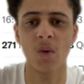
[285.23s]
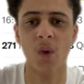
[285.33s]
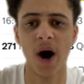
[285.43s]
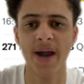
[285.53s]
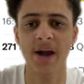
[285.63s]

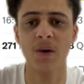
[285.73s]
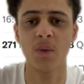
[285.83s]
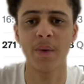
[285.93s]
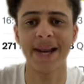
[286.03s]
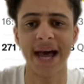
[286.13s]
Why
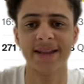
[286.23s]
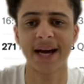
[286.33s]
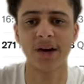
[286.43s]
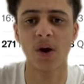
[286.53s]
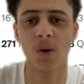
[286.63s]
we let
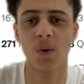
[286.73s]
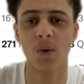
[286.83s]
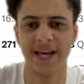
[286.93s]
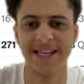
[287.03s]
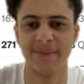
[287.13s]
that go?
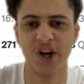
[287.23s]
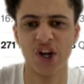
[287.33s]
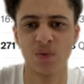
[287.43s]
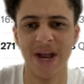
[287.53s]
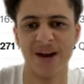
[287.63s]
Is it
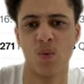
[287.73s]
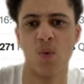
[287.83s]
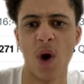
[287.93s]
because we had